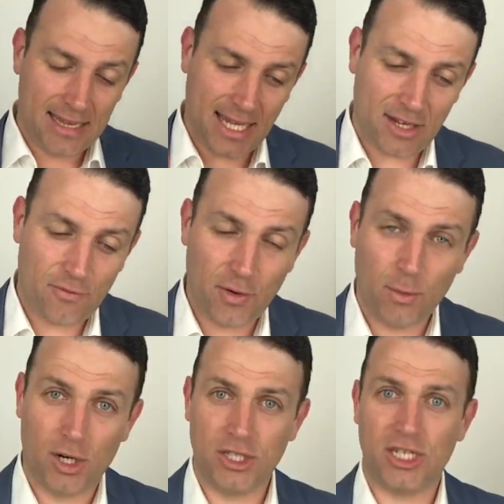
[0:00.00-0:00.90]
Thank you for
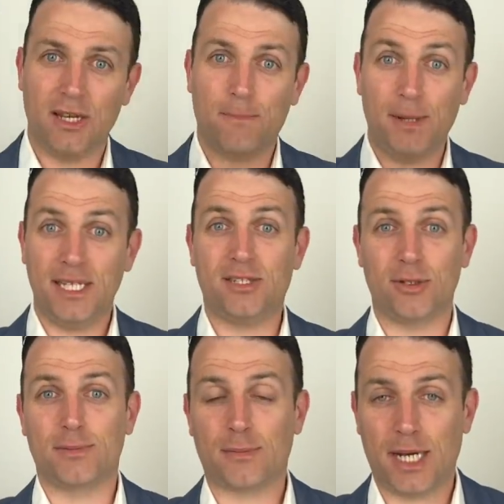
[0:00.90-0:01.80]
watching. Please
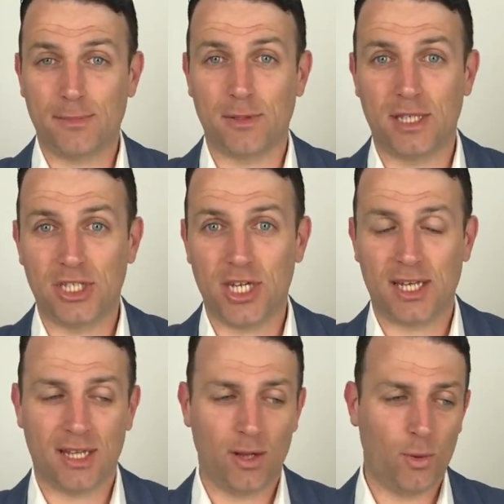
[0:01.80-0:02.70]
subscribe to the
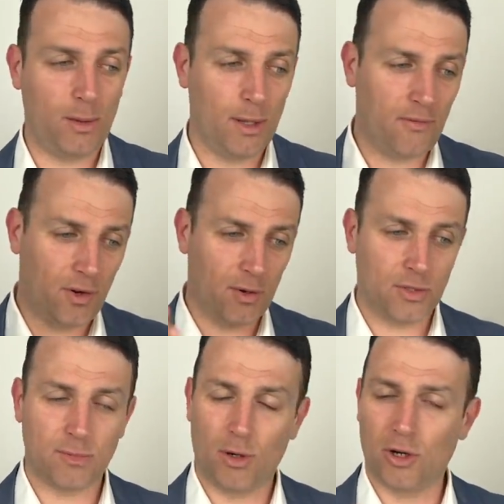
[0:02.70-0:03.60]
channel. We will
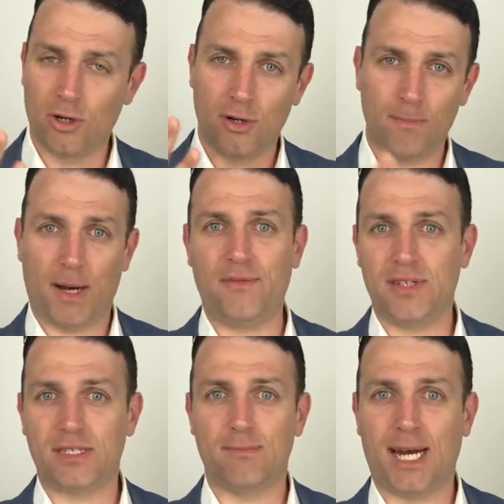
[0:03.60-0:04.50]
focus more on
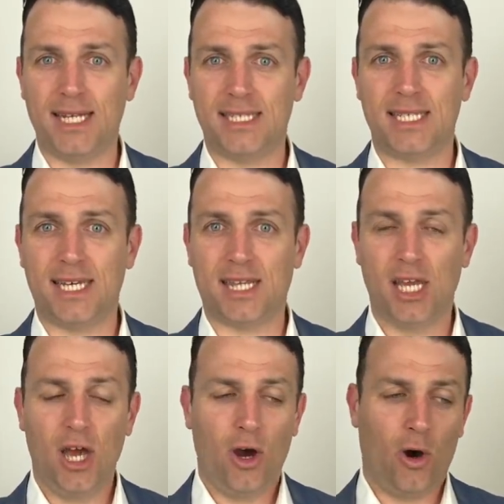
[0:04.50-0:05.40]
Buffett's mindset
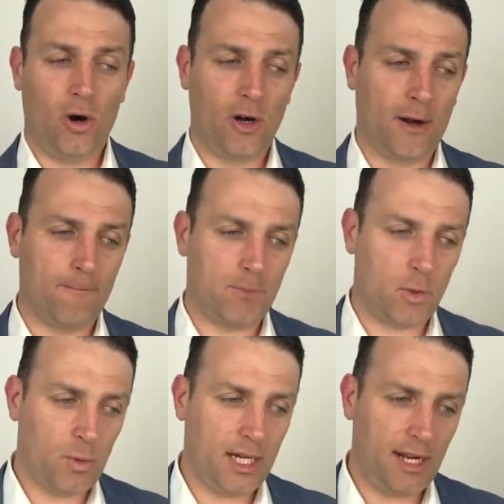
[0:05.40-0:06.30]
on
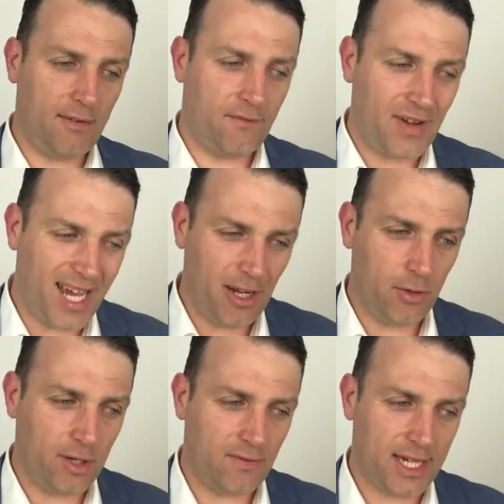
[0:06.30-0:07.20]
really
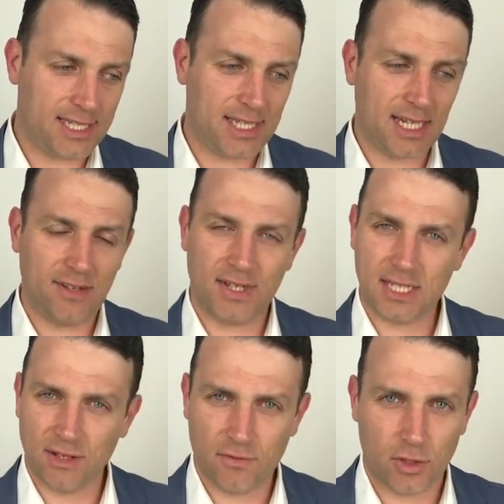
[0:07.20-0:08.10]
value investing,
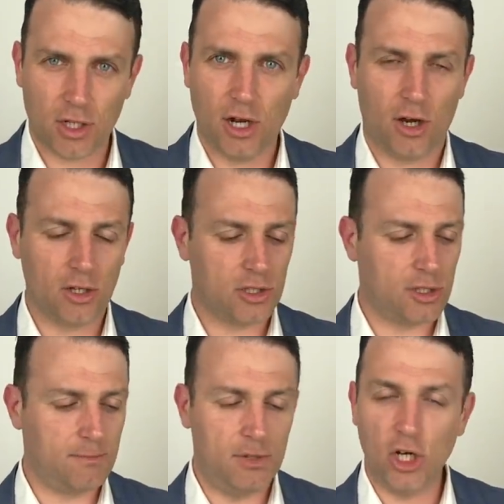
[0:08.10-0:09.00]
investing for the long
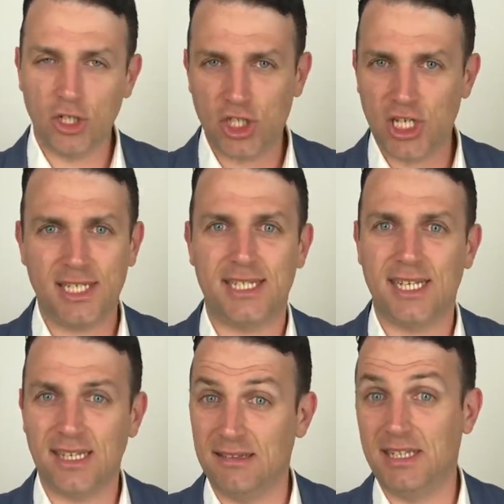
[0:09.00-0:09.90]
term, not
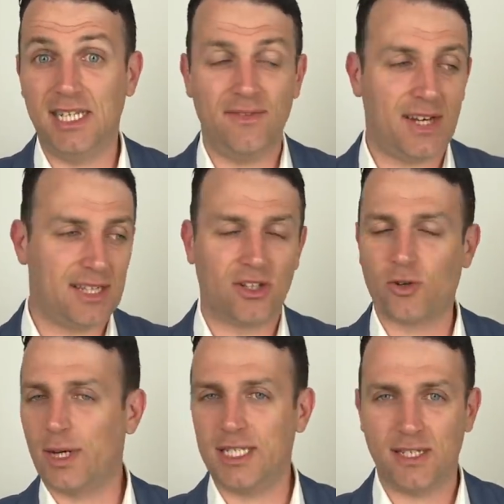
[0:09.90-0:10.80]
chasing the, the
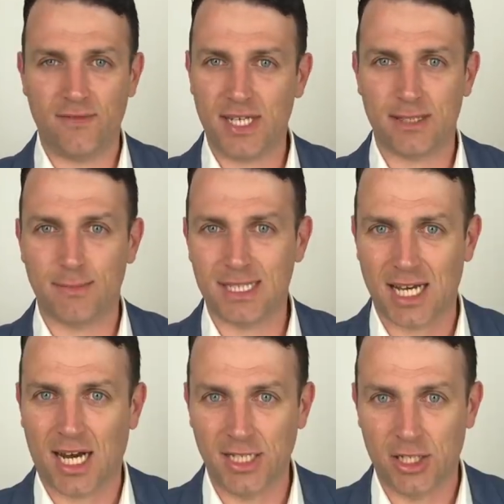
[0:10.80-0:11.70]
crazy investments
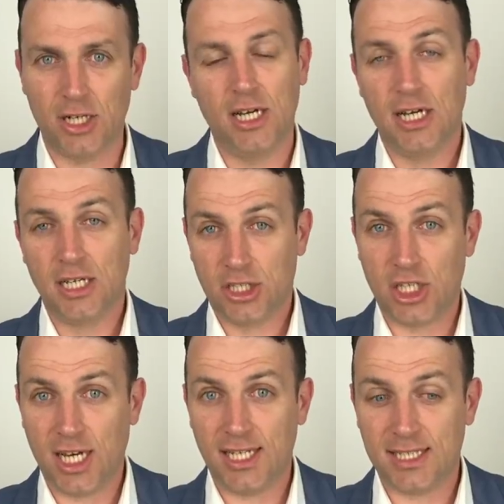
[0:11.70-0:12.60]
other
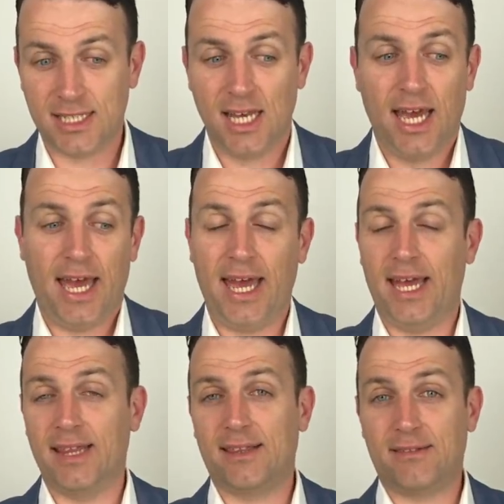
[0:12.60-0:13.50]
chase.
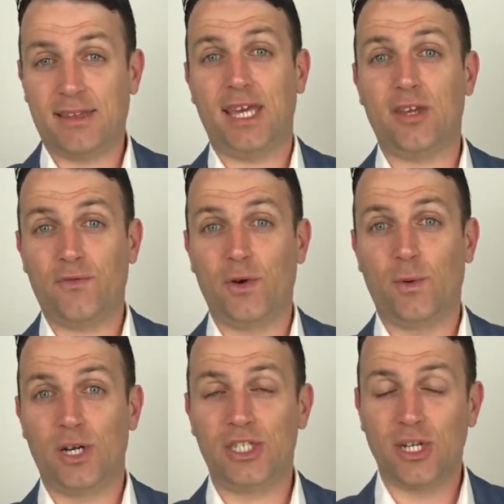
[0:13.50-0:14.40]
And thank you for
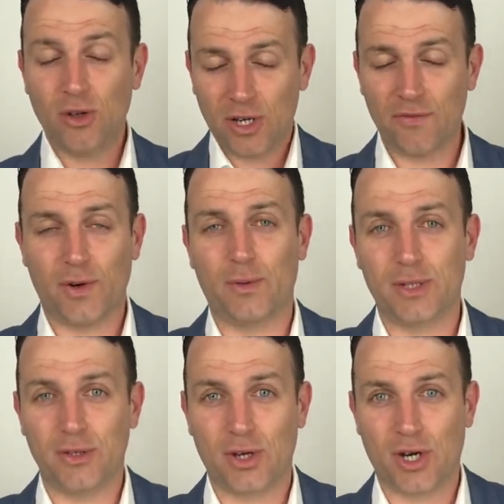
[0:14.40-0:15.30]
watching. Looking
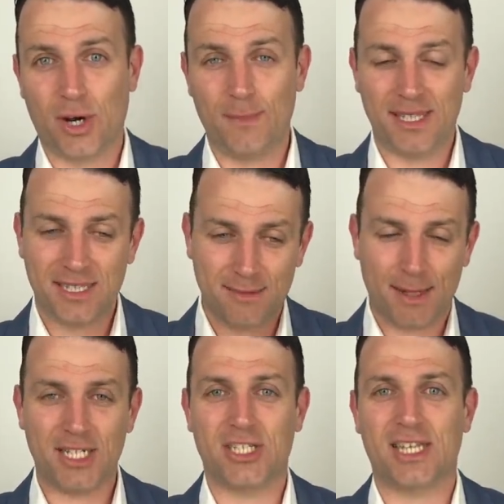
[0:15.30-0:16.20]
forward to your comments.
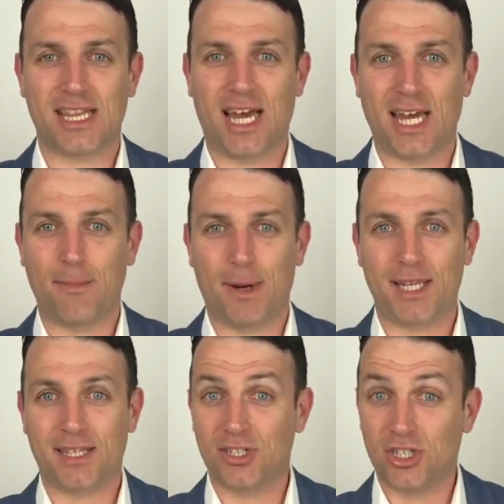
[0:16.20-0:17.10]
Smash that like
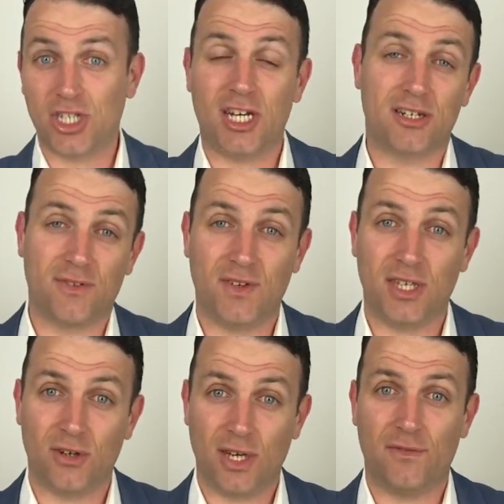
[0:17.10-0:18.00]
button, share the
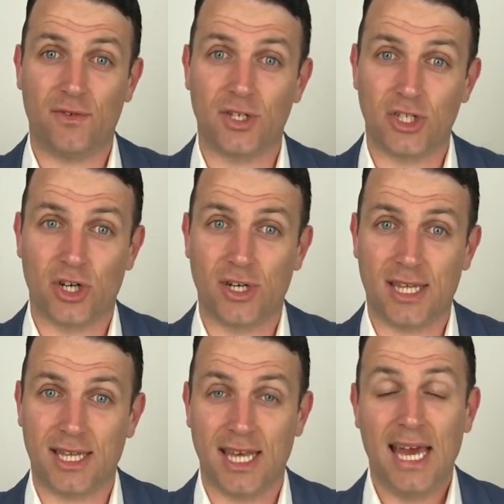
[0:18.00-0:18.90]
video if you
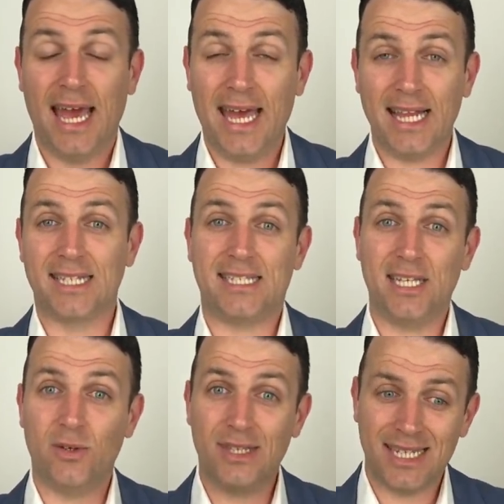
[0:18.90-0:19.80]
enjoyed it. And I'll
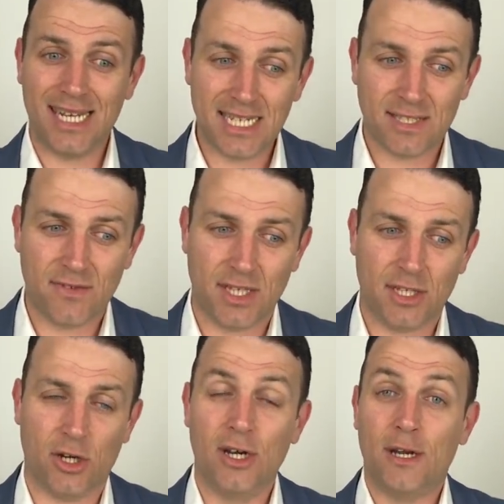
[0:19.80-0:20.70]
see you in the next
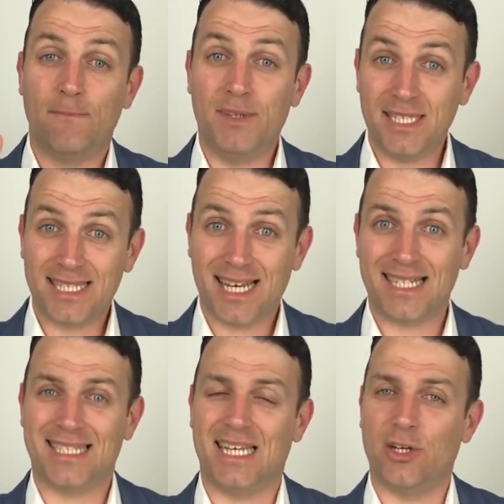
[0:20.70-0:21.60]
video
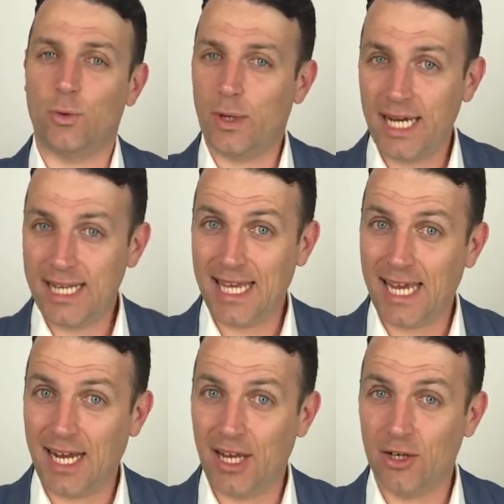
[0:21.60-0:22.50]
discussing Ray
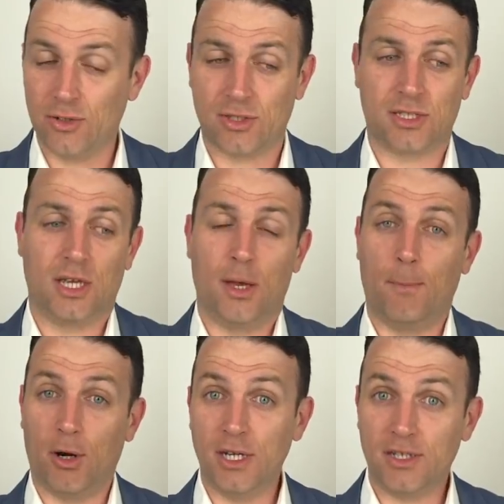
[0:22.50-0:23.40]
Dalio's
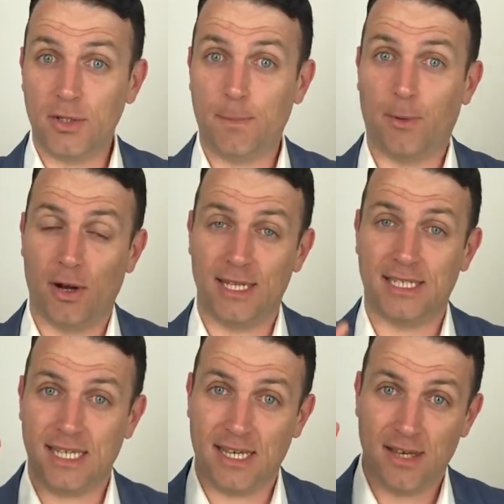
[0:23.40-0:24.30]
monetary
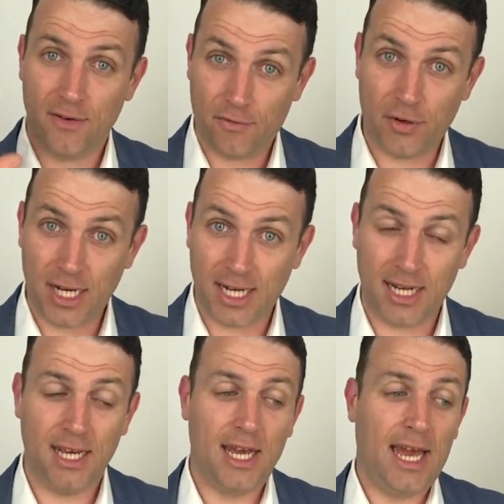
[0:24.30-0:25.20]
policy
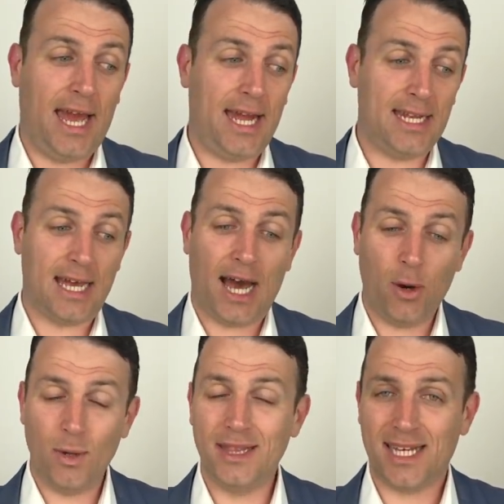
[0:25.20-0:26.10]
free and
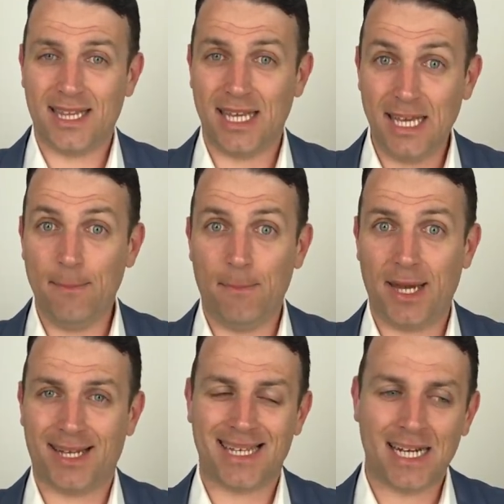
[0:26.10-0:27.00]
how will that
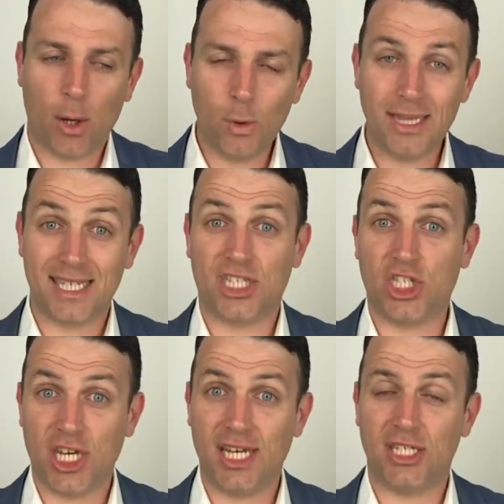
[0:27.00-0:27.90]
impact and how will that
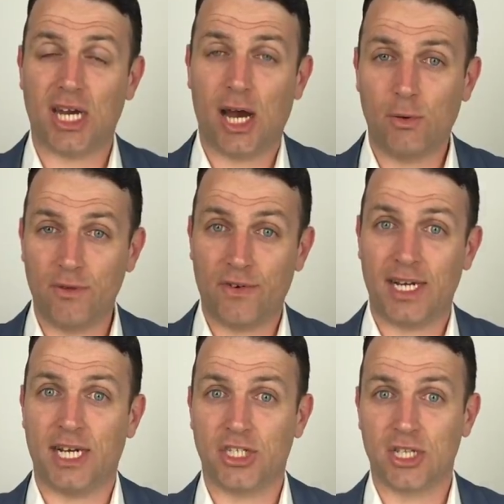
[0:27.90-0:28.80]
change our
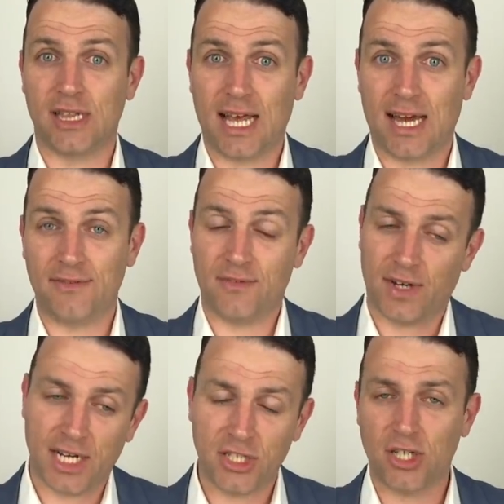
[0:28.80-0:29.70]
financial lives,
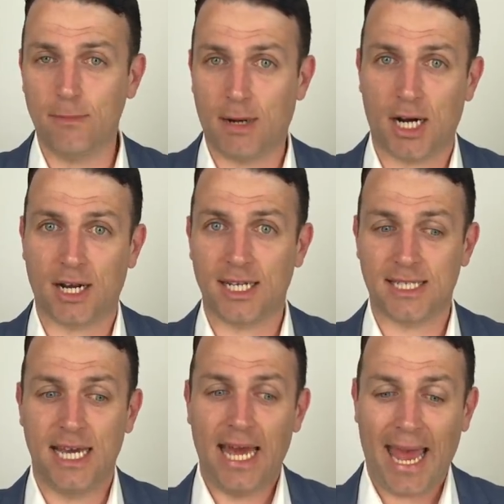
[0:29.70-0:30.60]
financial
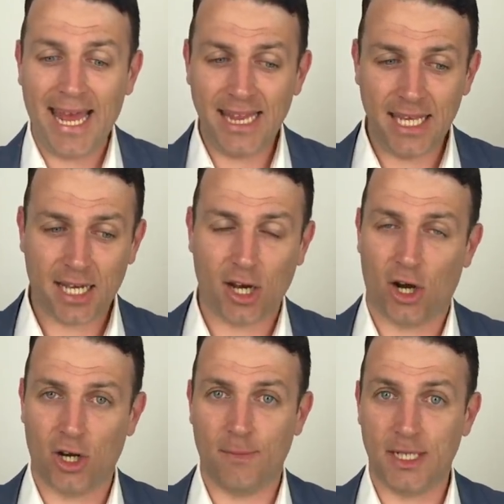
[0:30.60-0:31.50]
markets and the
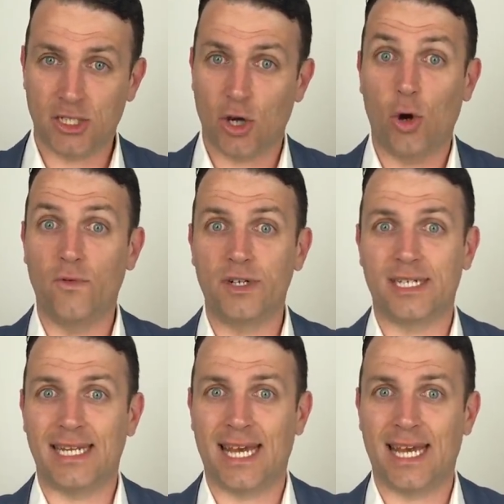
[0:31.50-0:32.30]
economies over the